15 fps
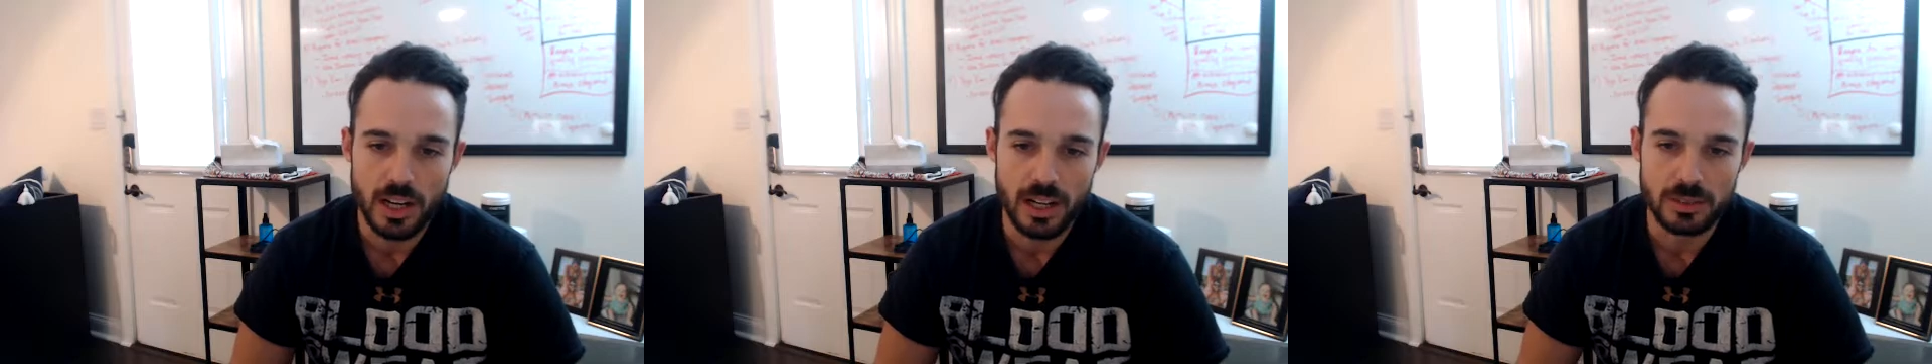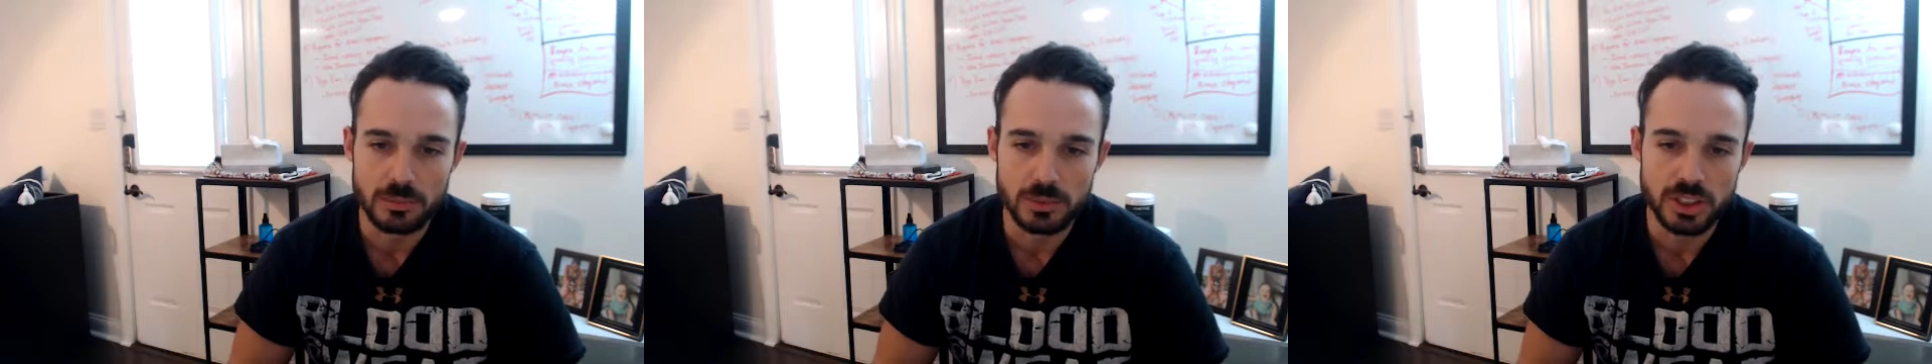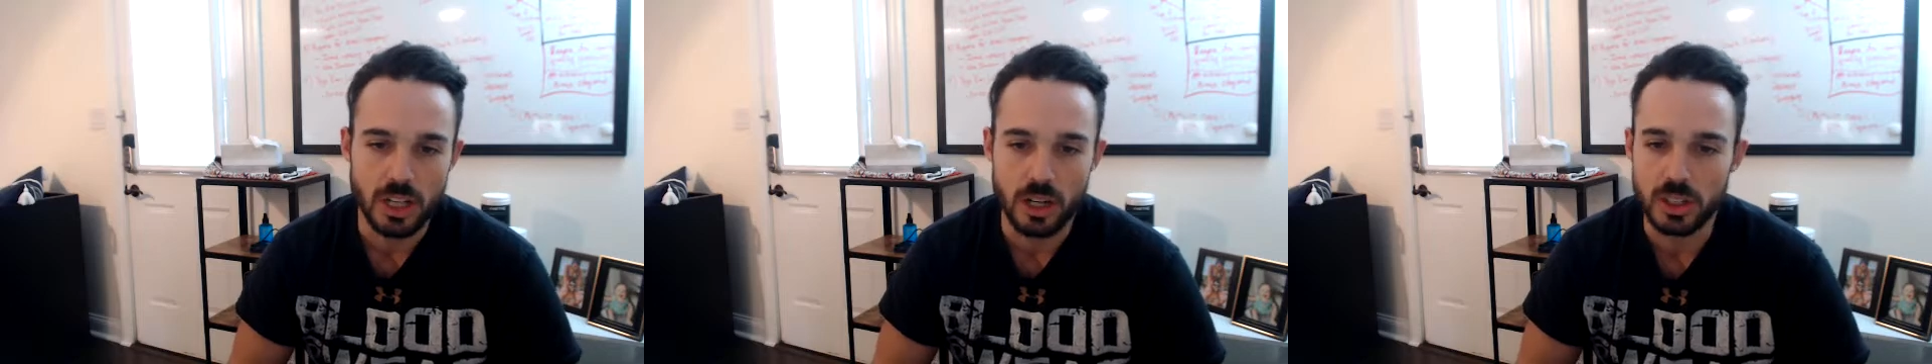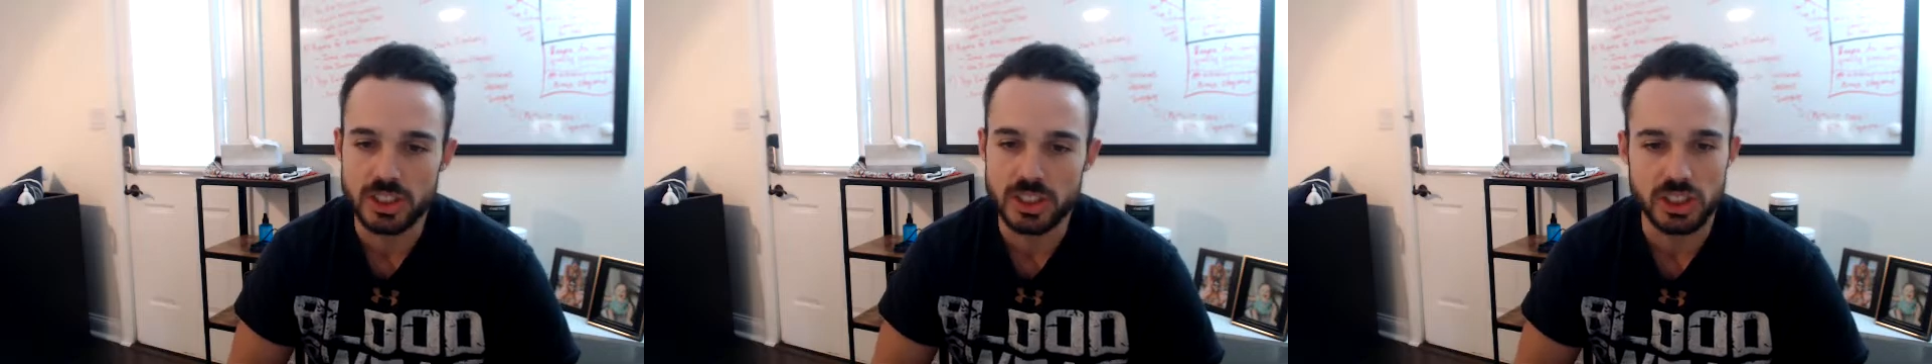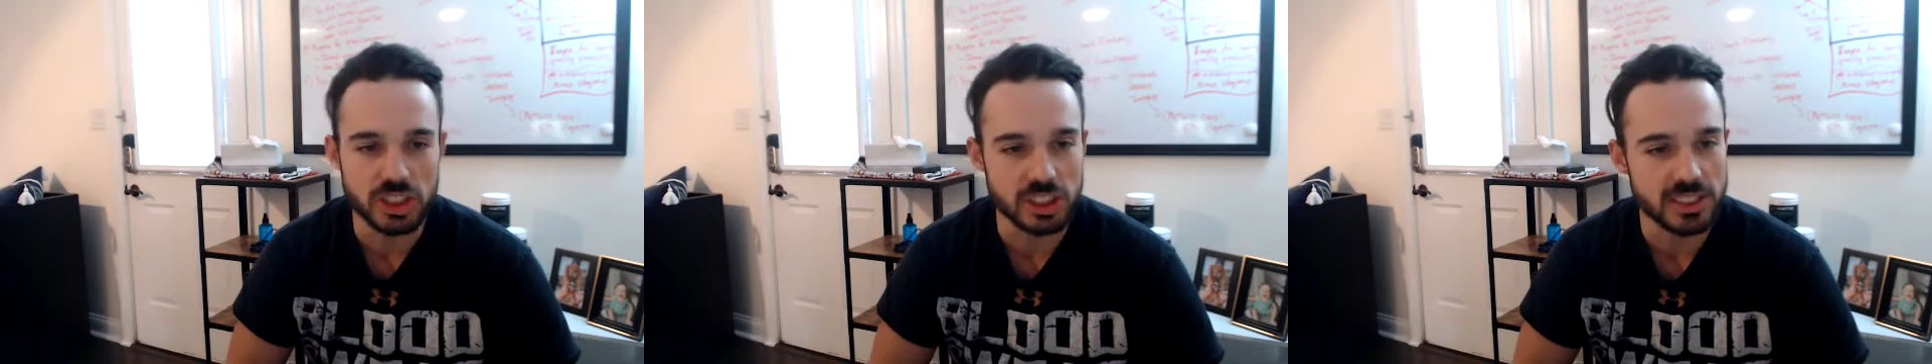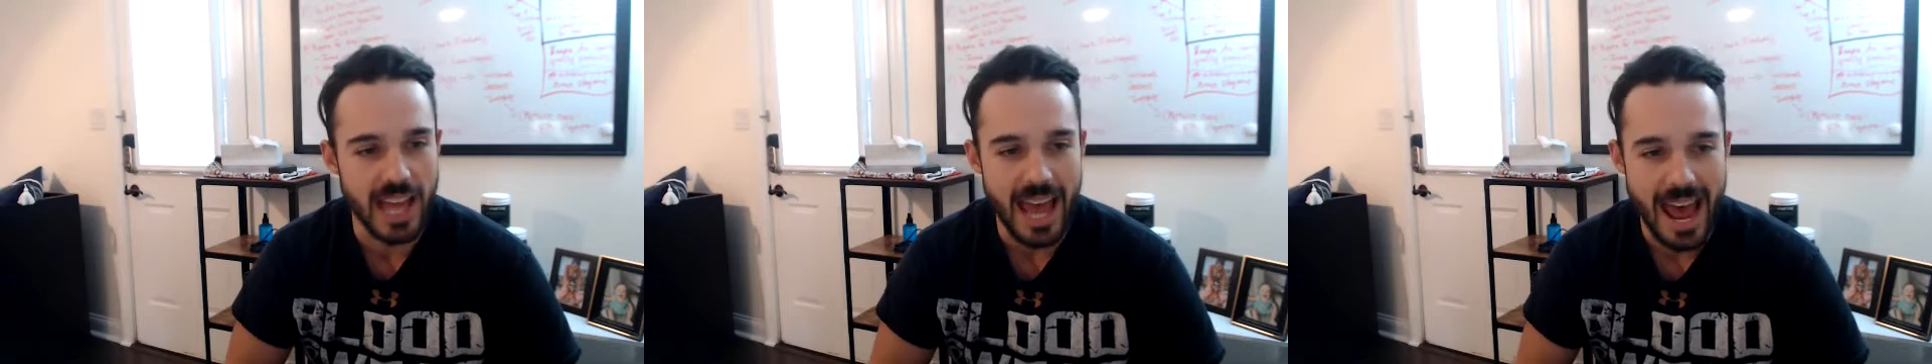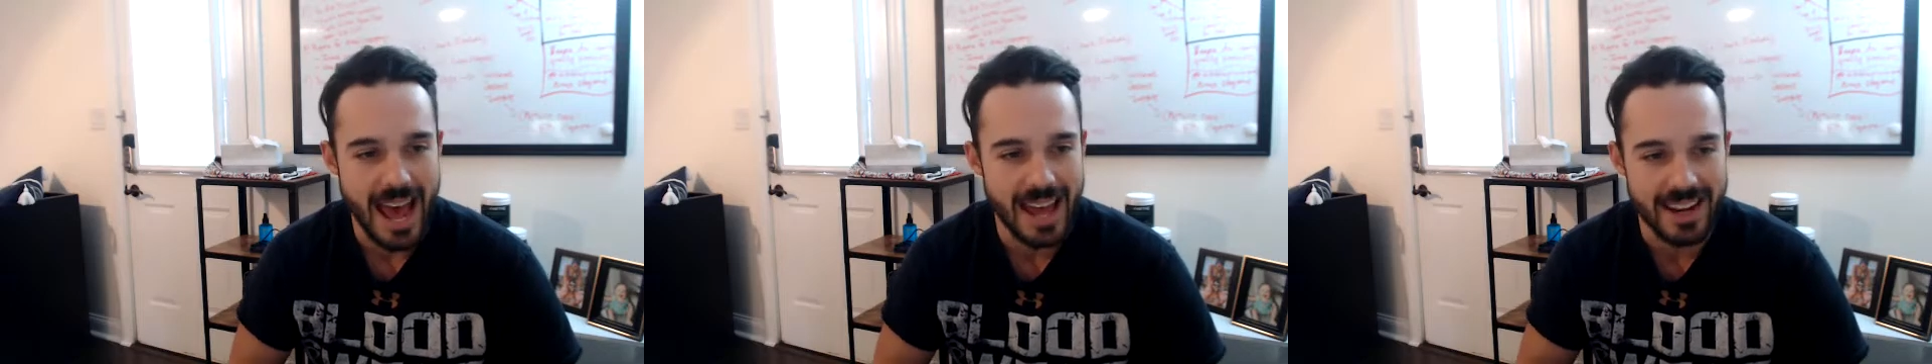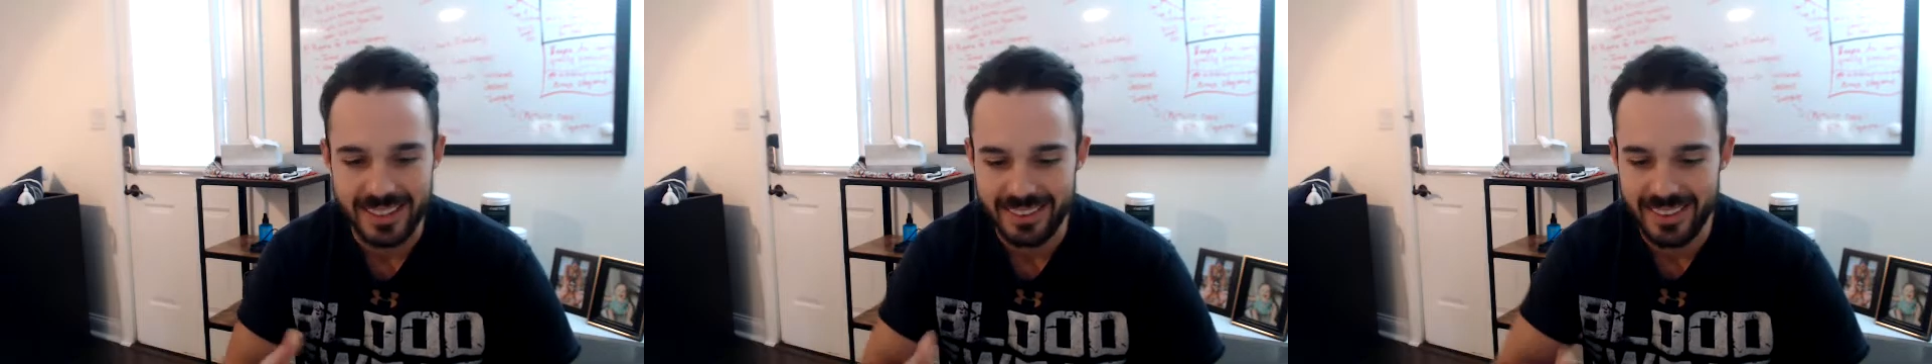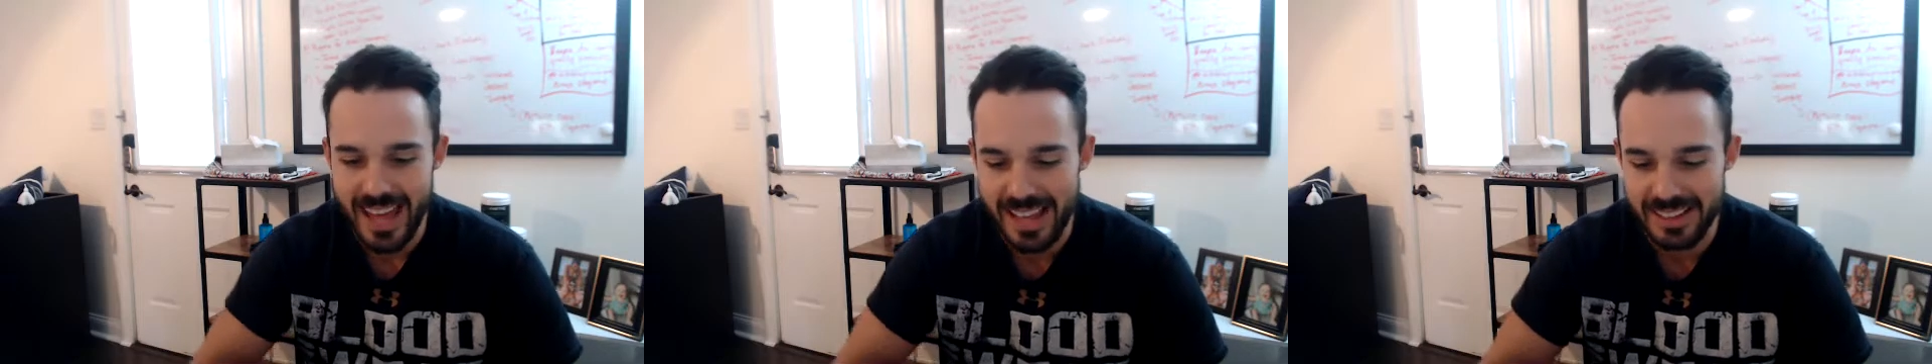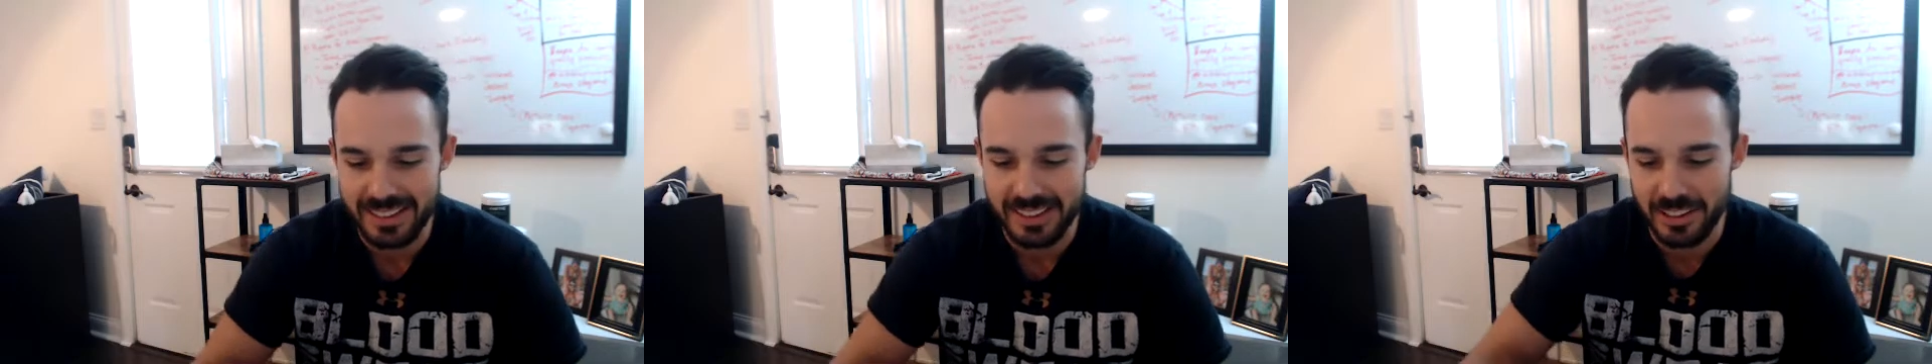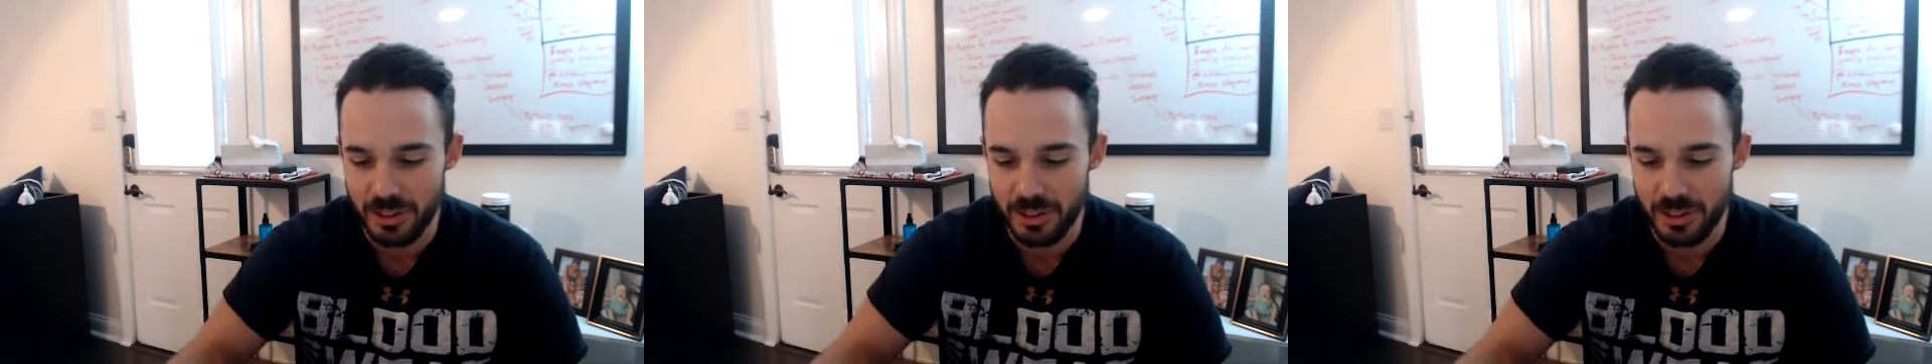So it's just adding that